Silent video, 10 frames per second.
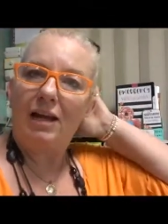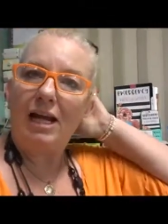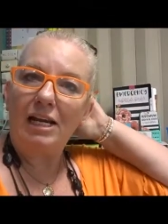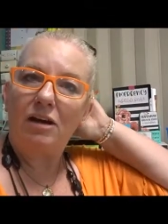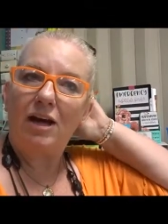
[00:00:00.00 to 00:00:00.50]

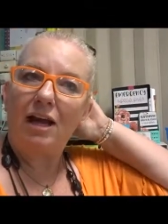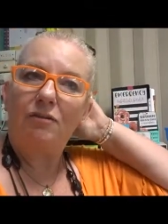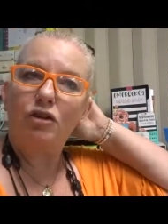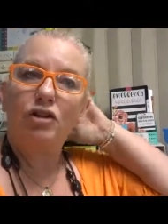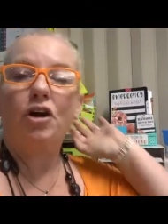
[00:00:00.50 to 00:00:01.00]
And I
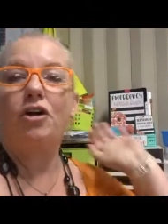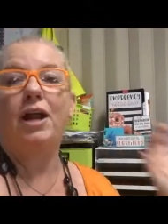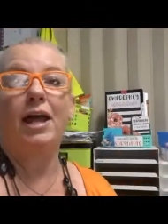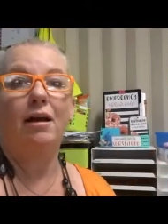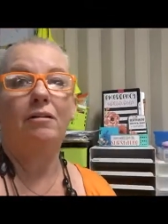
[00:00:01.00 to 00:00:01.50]
have to go
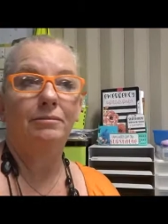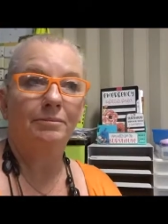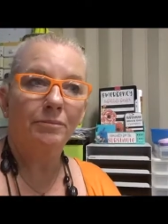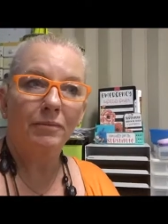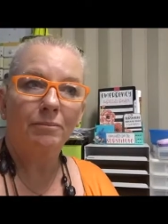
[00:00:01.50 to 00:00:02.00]
now
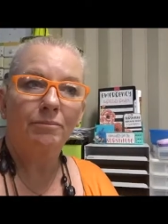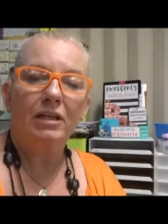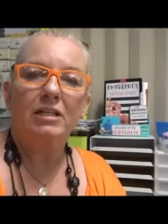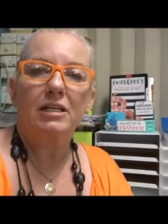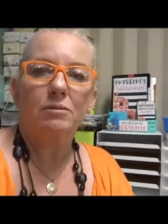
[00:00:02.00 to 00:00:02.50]

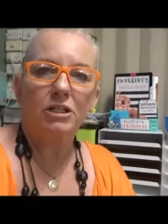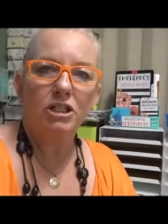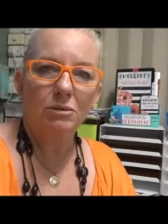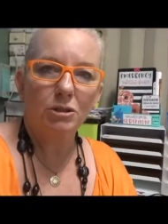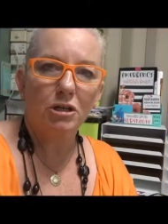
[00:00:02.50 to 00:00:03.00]
down to my
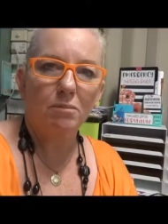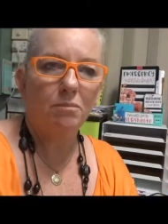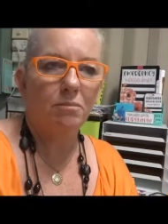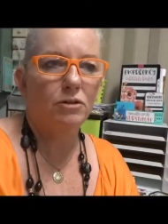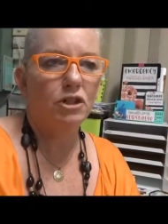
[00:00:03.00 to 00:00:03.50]
cheap shop
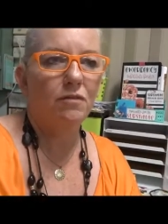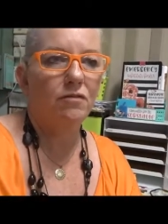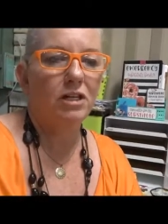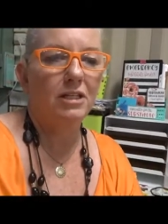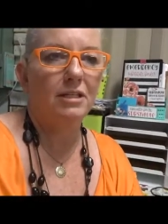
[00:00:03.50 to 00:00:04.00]
and try and
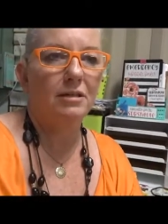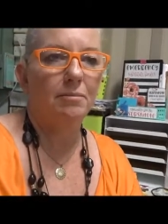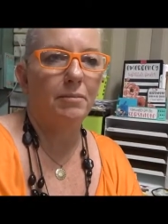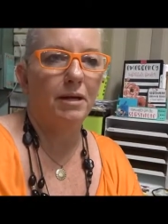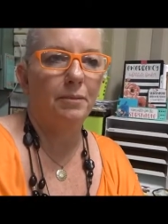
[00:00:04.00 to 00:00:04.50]
find
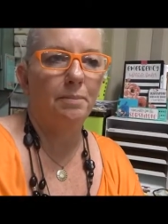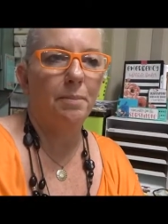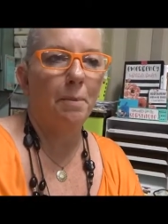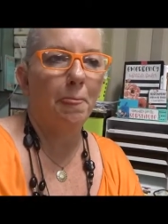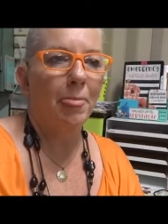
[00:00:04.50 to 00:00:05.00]
some
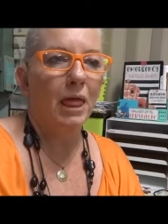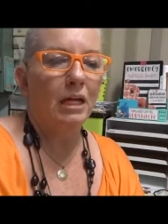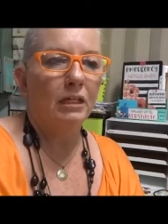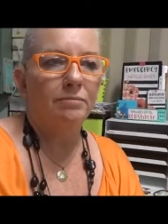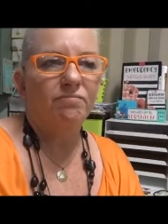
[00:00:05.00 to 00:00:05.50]

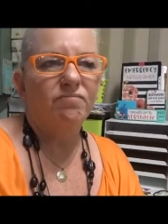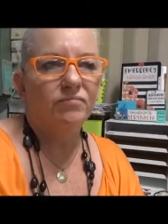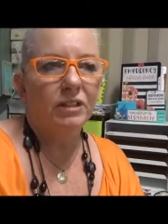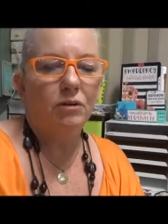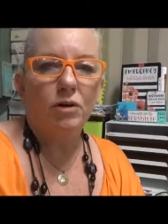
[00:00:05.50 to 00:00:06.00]

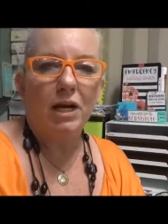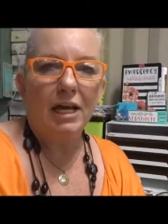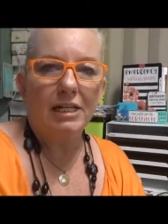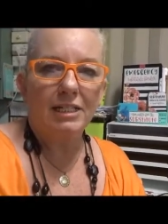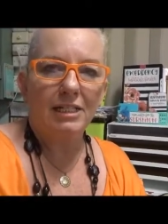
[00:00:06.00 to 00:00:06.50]

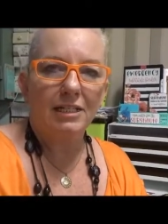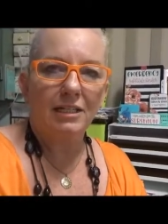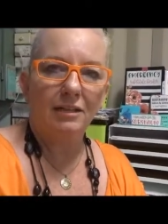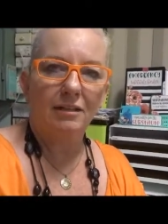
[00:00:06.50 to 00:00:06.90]
related